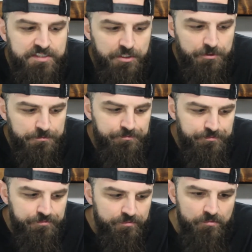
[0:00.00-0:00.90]
So
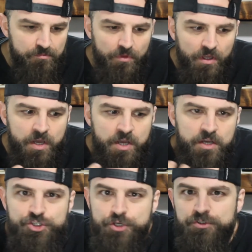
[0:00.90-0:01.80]

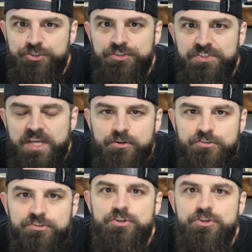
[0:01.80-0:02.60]
she was just saying there's